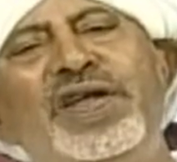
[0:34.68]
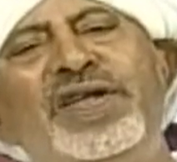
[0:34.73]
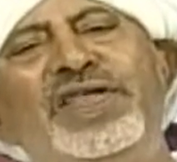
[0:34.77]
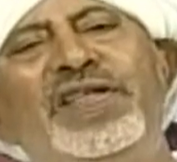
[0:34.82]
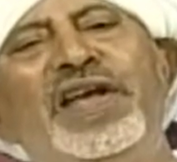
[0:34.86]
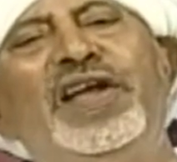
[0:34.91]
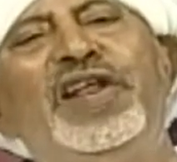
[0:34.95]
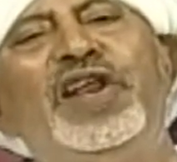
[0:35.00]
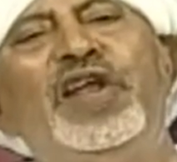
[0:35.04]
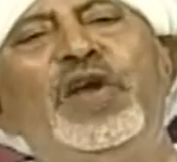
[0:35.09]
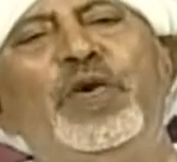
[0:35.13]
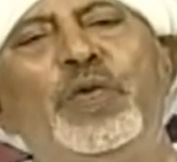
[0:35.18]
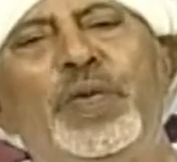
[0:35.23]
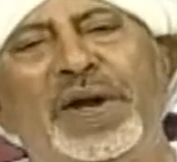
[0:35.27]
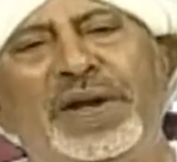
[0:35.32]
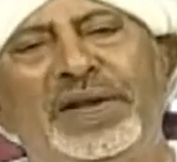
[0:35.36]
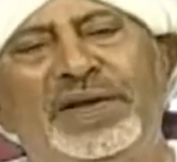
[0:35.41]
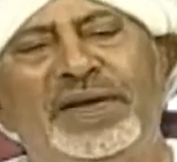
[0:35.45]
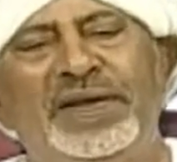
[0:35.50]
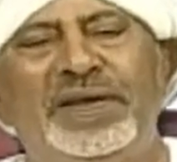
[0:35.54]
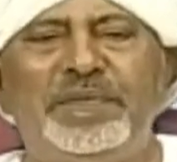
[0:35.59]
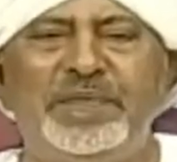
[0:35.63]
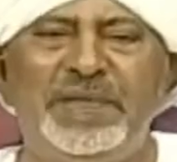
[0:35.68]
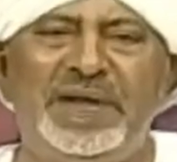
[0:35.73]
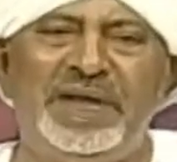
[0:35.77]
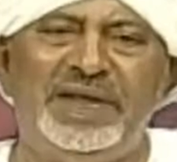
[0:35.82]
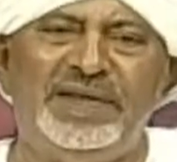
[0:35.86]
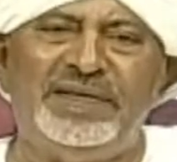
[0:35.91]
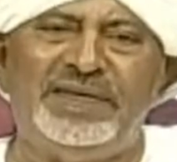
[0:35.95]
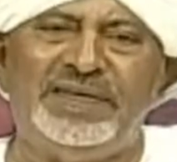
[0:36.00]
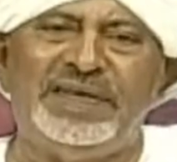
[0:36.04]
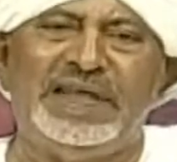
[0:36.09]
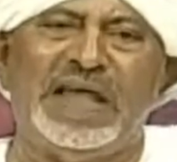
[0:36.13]
in the Greek word, it
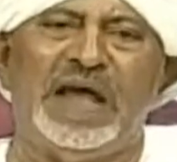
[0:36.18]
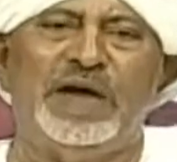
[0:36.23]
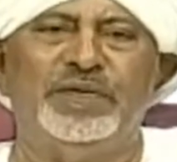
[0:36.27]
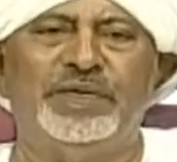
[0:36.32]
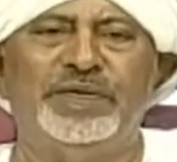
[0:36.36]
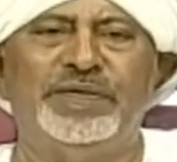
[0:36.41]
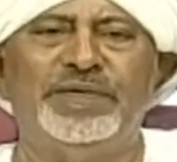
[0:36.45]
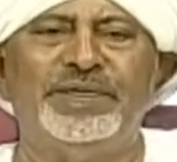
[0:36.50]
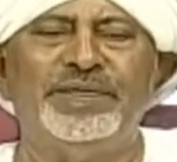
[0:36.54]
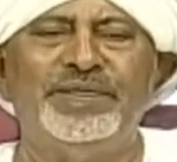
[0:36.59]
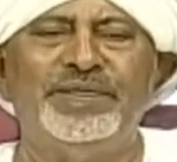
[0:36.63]
means sound.